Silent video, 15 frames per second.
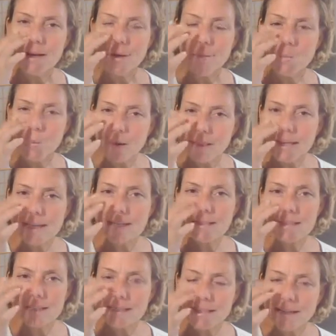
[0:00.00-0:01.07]
I'm willing
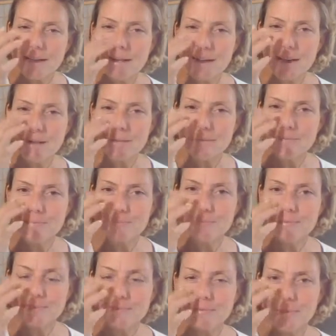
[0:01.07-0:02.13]
to let it go.
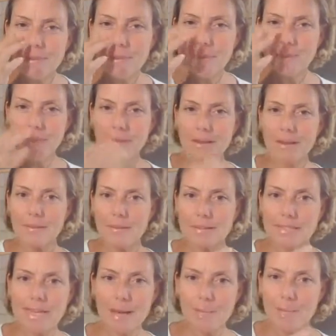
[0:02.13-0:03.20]
And
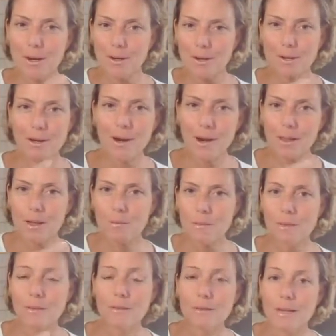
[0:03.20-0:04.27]
then tap on your
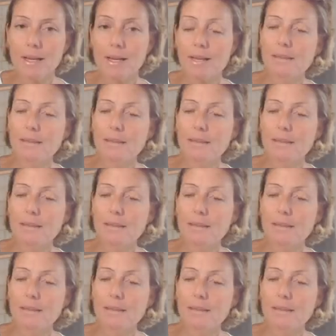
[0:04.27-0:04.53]
collarbone,